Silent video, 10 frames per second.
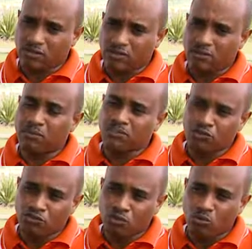that
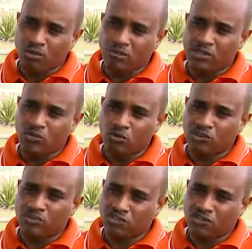Mr. Duke would have been doing
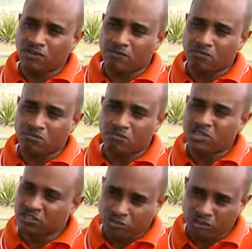such a
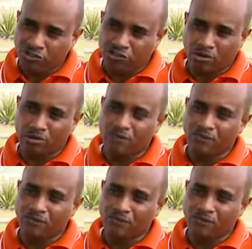miserable job,